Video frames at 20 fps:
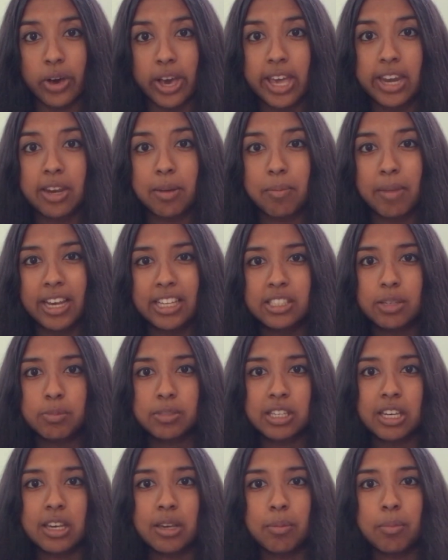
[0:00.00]
and it makes him
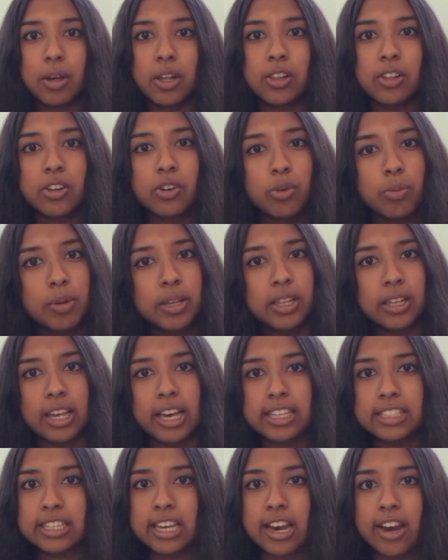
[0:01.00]
seem a little bit
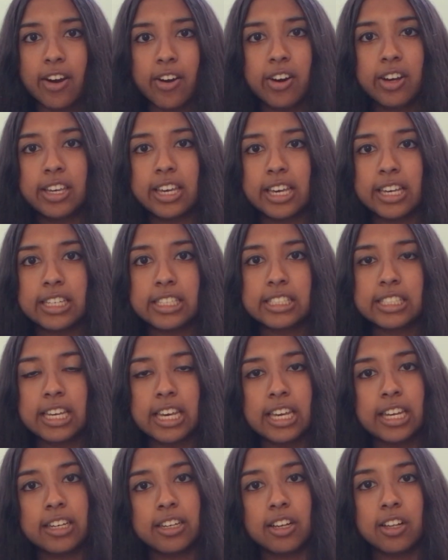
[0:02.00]
less arrogant
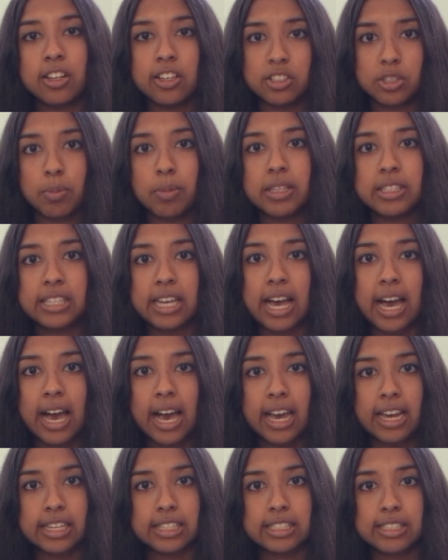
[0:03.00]
in Elizabeth's
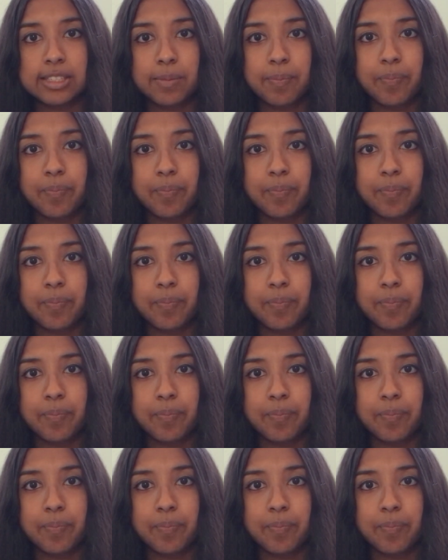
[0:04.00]
eyes.